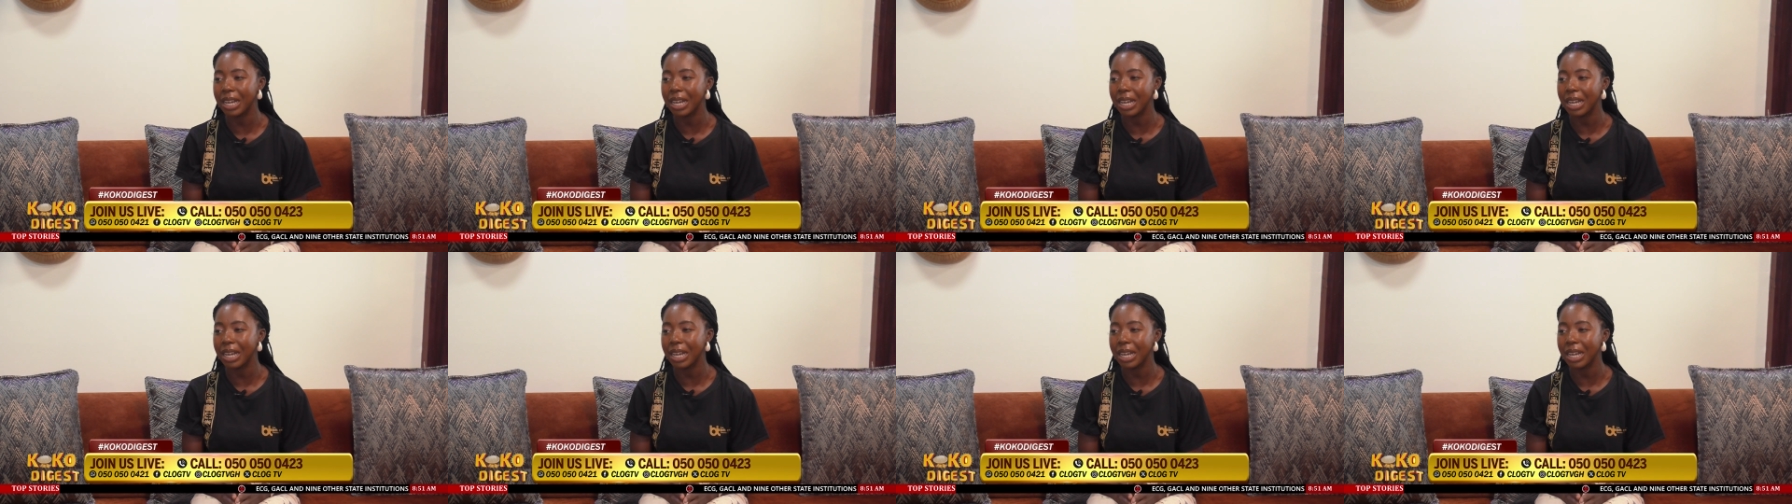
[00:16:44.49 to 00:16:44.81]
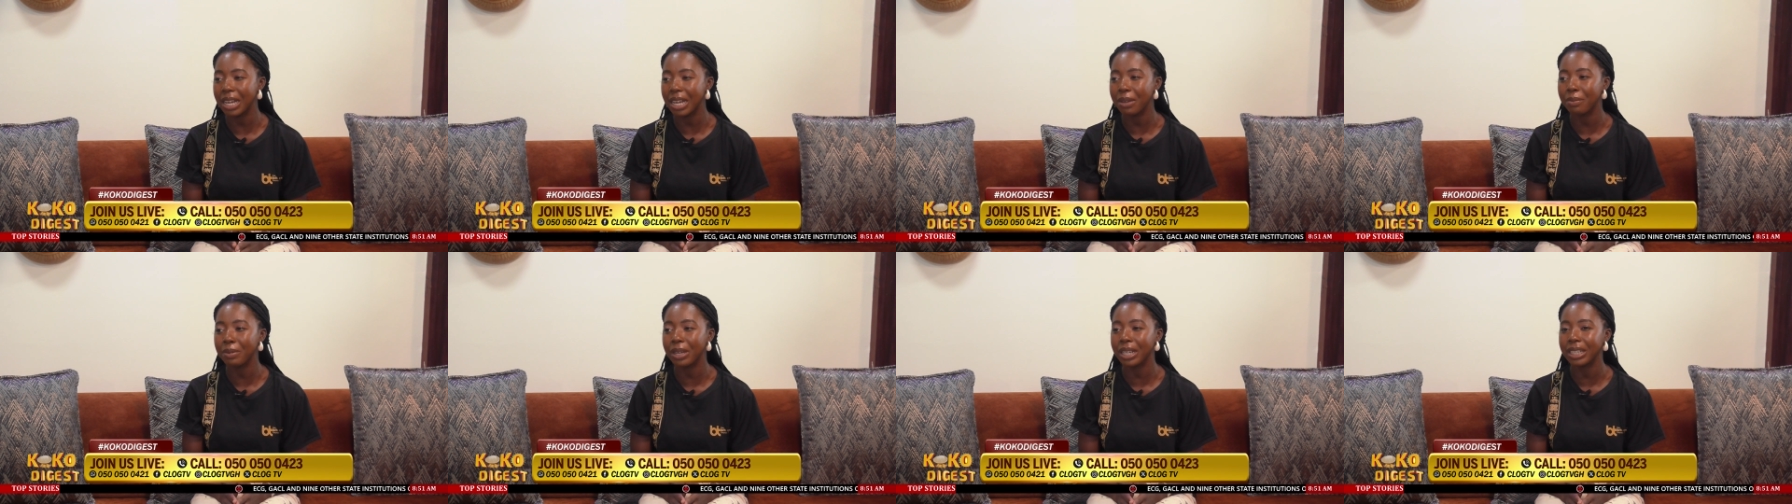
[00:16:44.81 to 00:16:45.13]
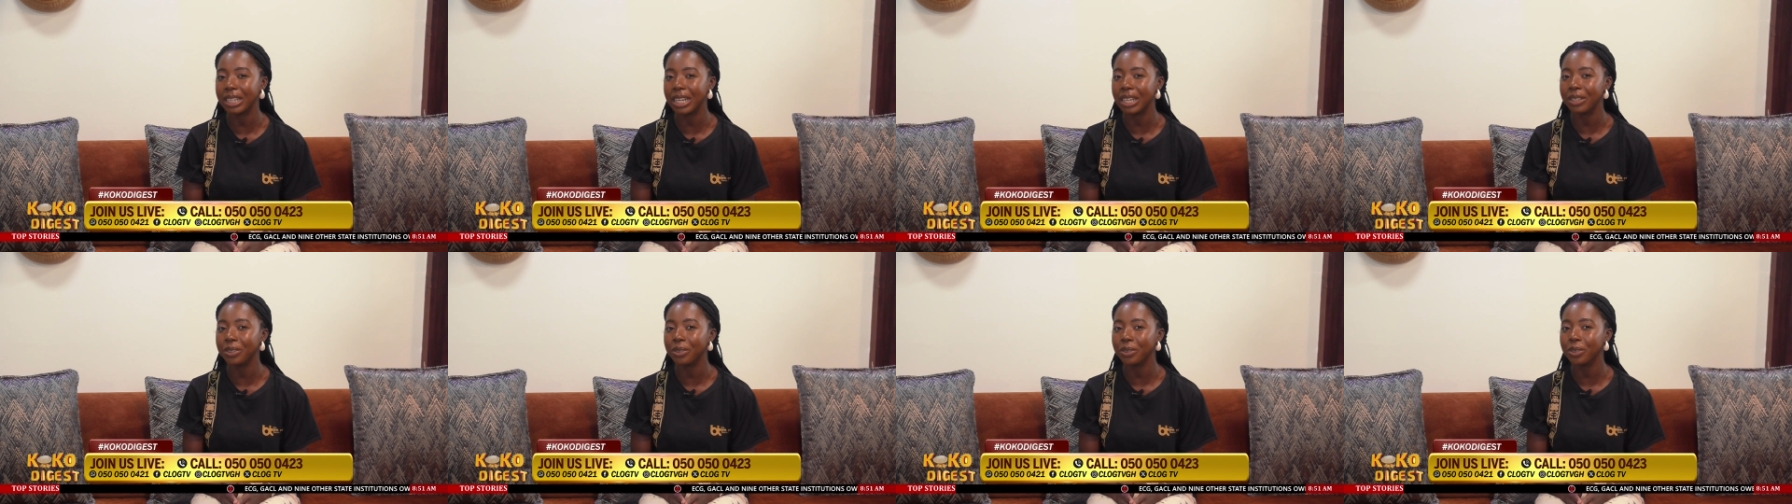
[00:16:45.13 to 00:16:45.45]
it in time.
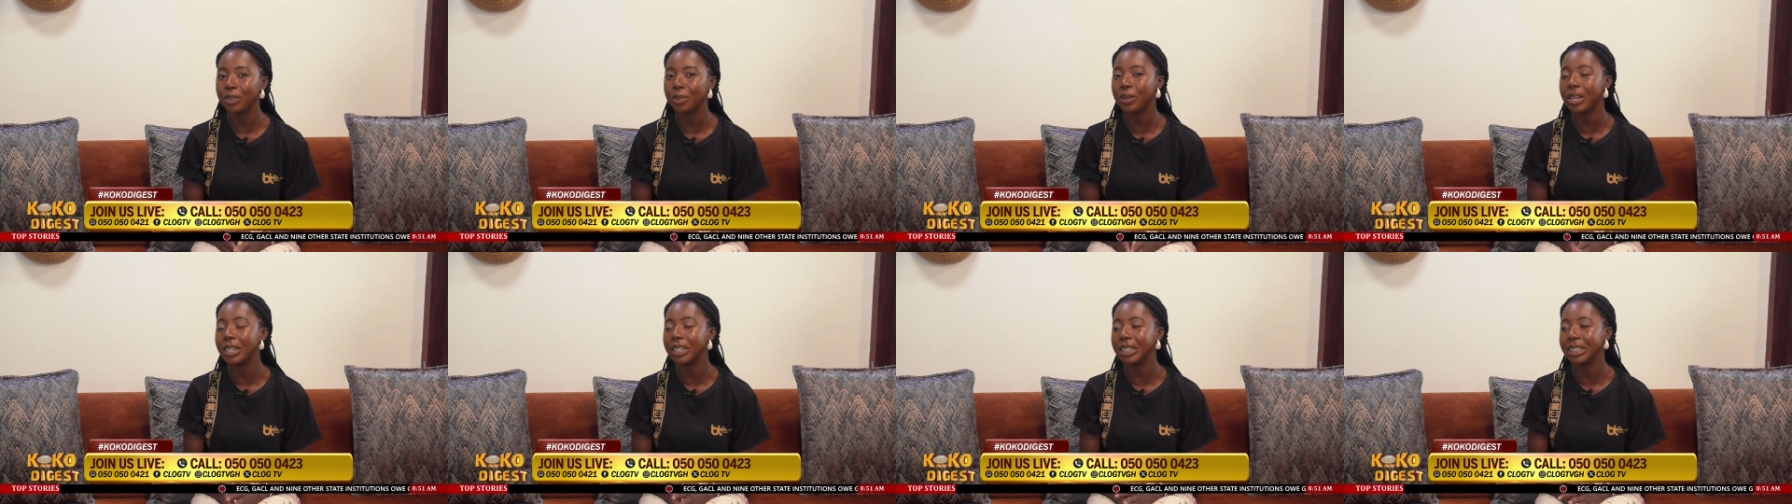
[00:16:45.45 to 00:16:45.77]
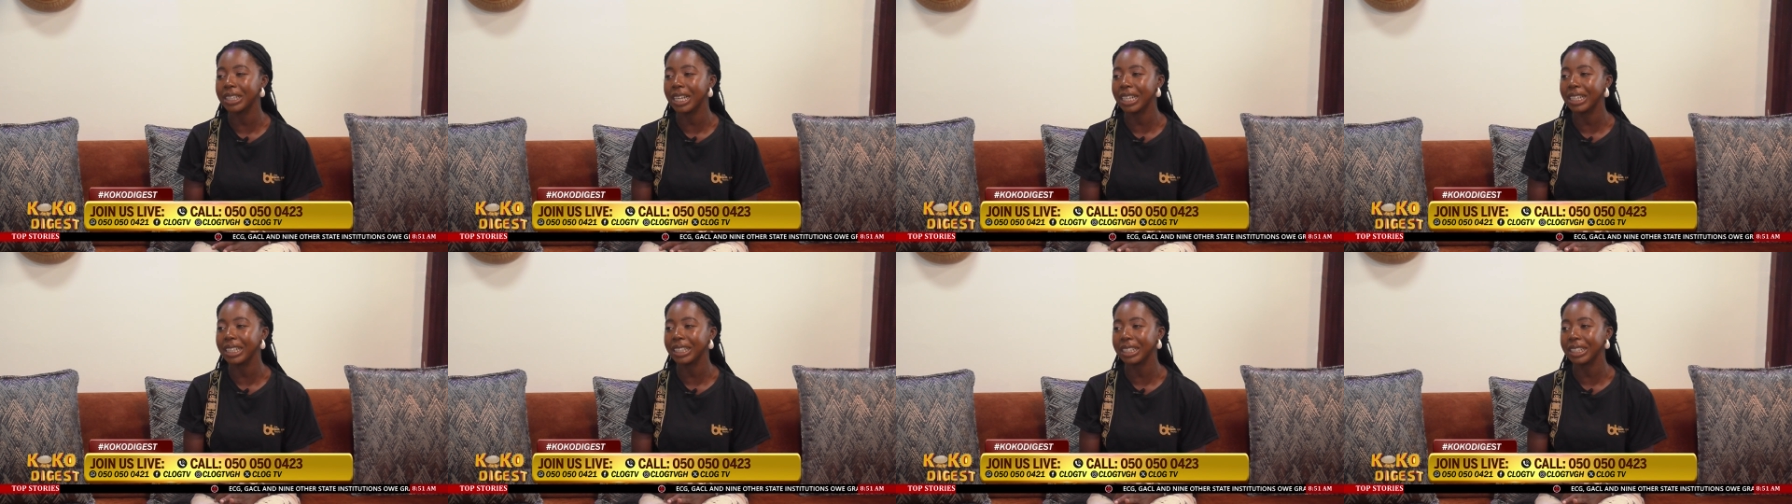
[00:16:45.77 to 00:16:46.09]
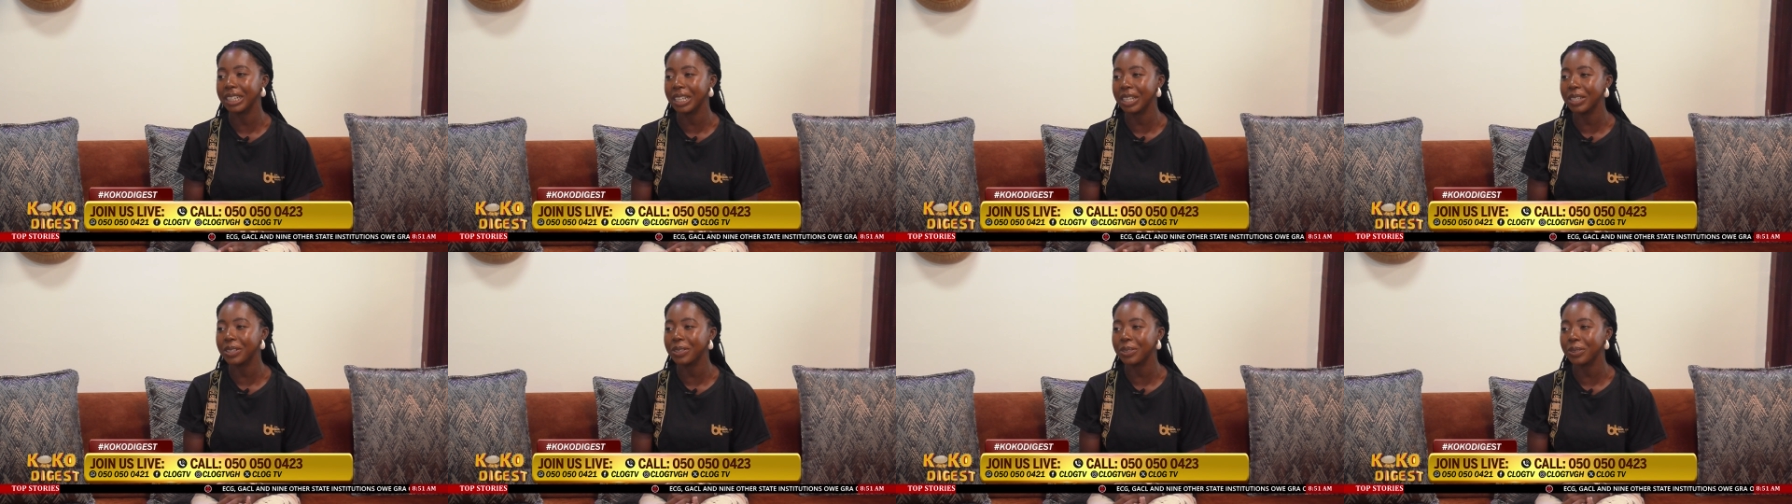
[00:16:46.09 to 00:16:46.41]
And then, you know, when you
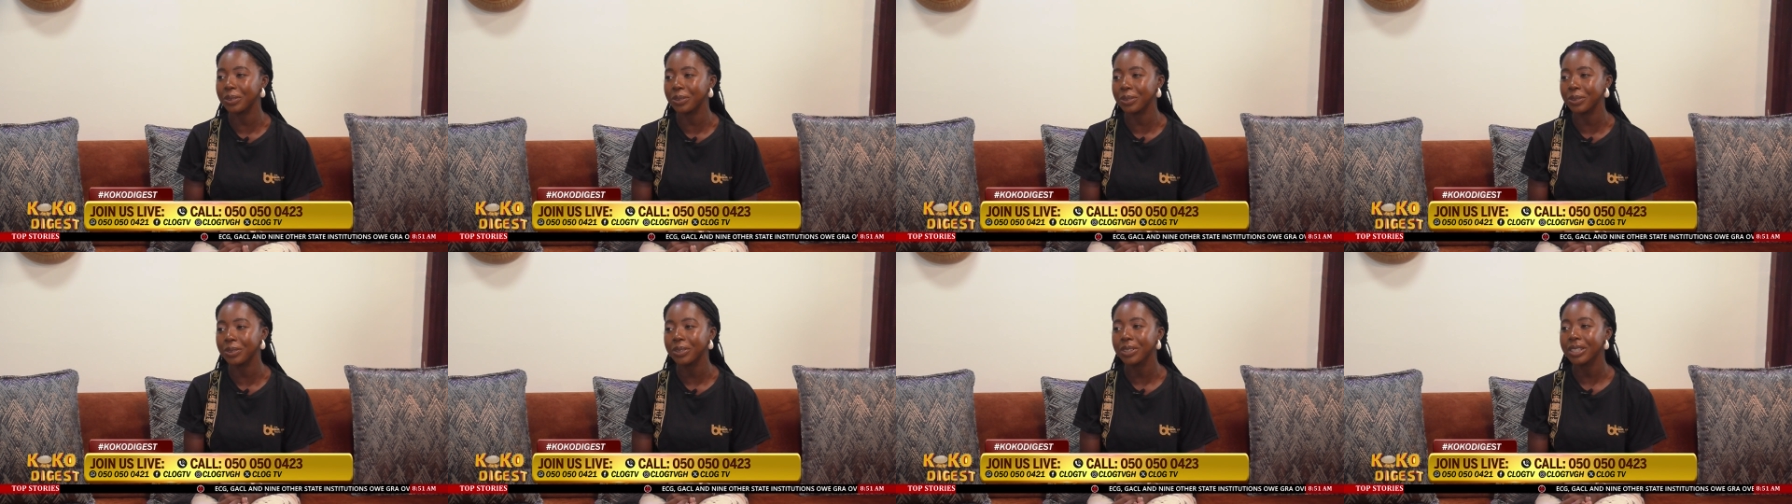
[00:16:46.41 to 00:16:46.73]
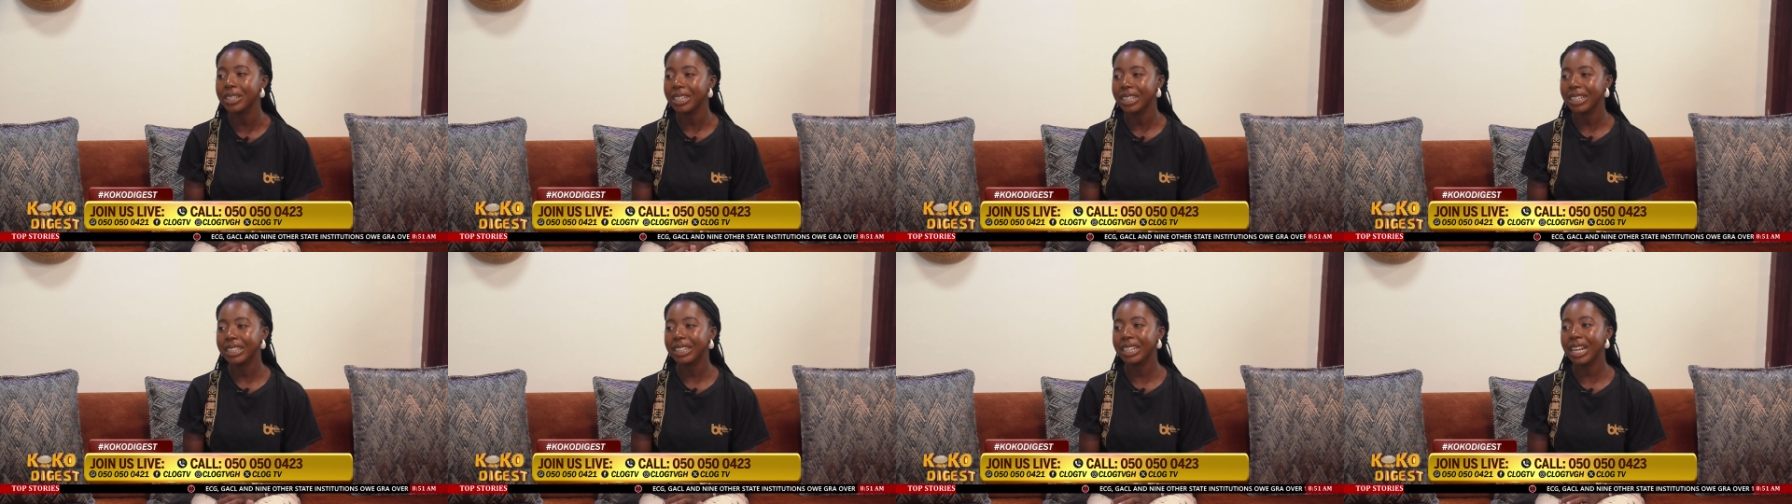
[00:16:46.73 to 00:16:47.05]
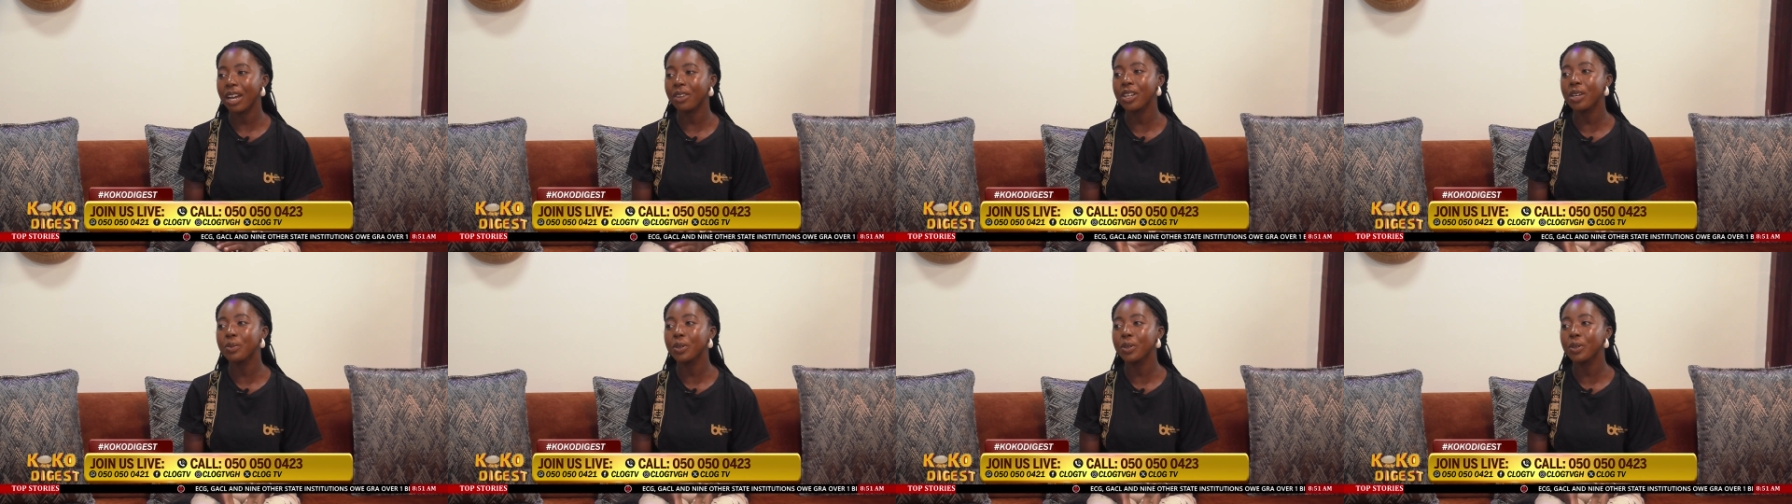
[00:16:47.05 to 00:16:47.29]
delegate to yeah.